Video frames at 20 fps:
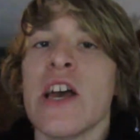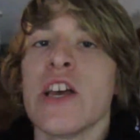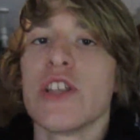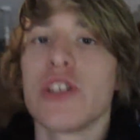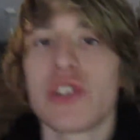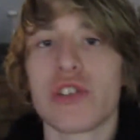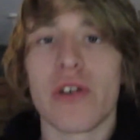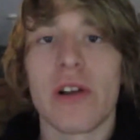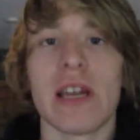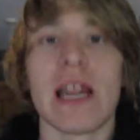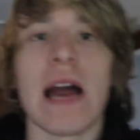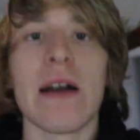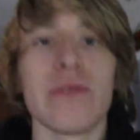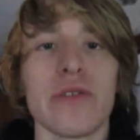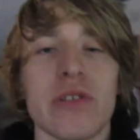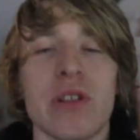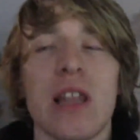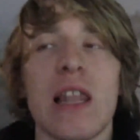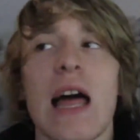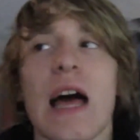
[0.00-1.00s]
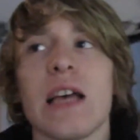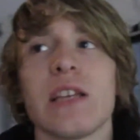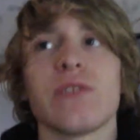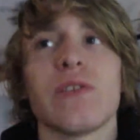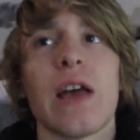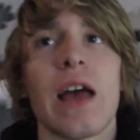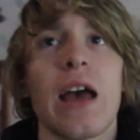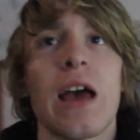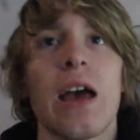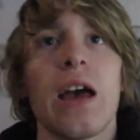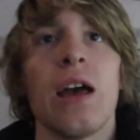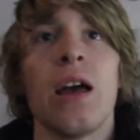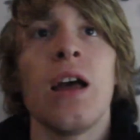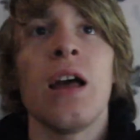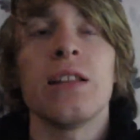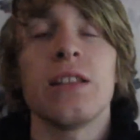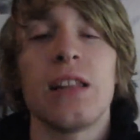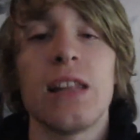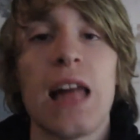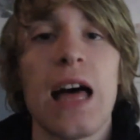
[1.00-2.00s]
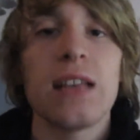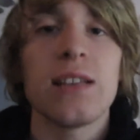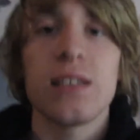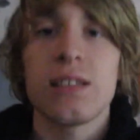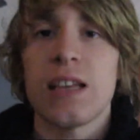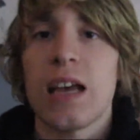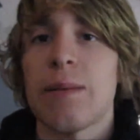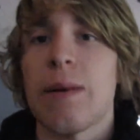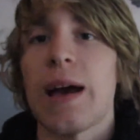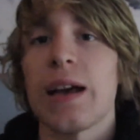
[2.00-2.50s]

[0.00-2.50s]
straight after the last exam,